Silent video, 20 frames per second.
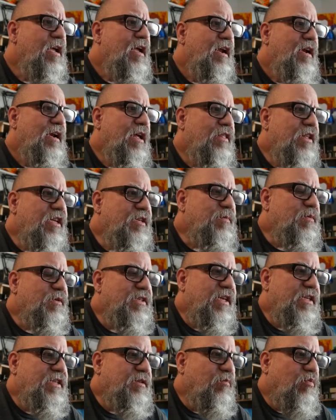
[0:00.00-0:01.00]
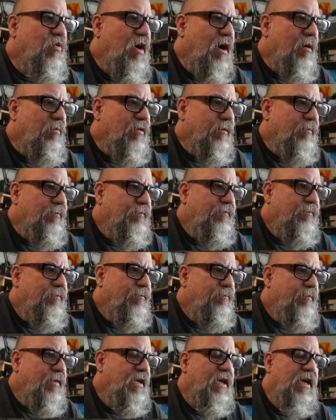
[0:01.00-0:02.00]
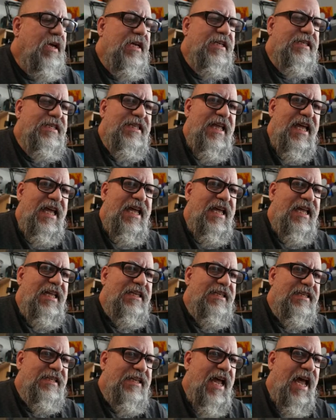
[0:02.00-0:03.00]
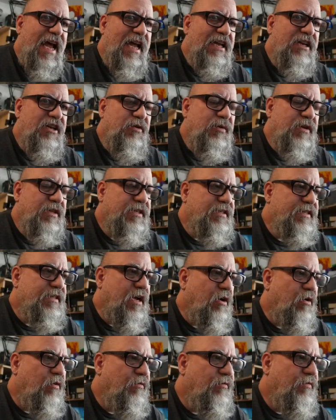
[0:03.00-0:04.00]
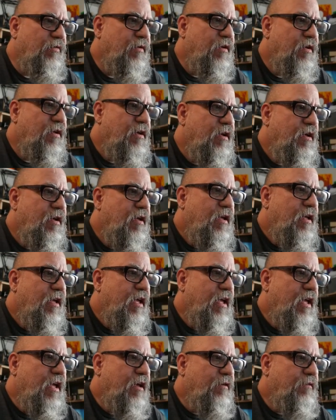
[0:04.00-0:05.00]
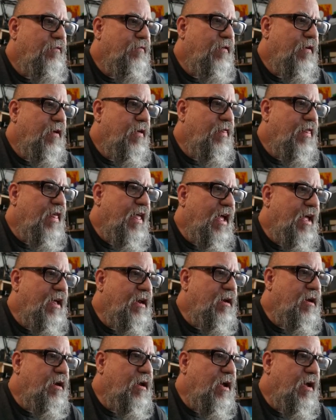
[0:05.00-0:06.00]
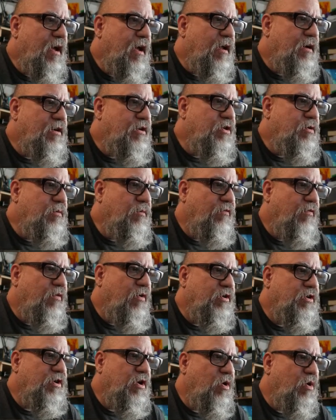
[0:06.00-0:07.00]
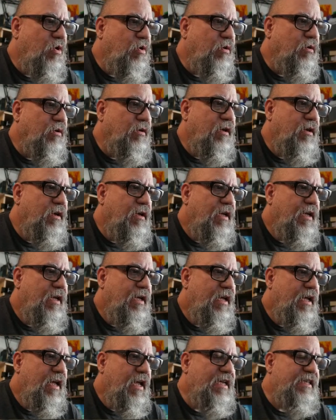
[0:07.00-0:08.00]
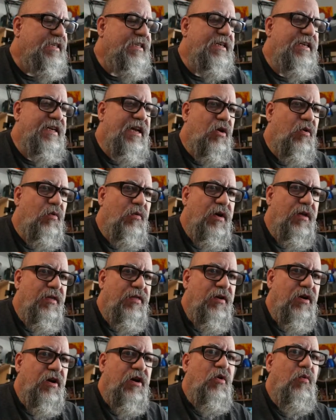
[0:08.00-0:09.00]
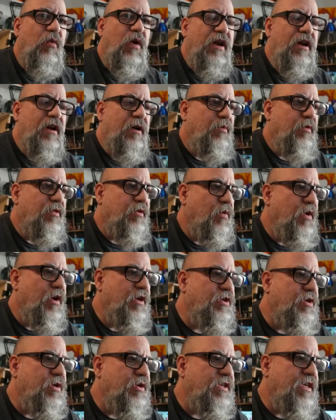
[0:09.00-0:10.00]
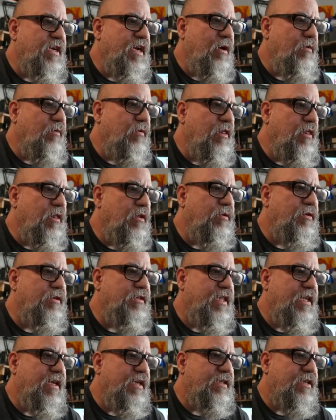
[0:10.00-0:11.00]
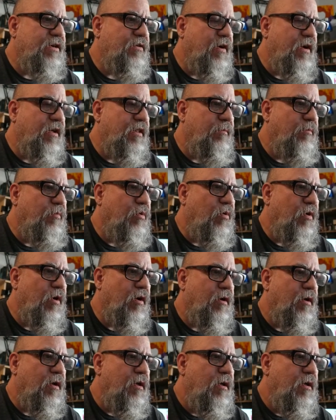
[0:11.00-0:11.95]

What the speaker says: Now this presents a problem because they can sack it to itself. If that Doom Foretold isn't dealt with, they're going to wind up with creatures, and I will lose things that are on the board.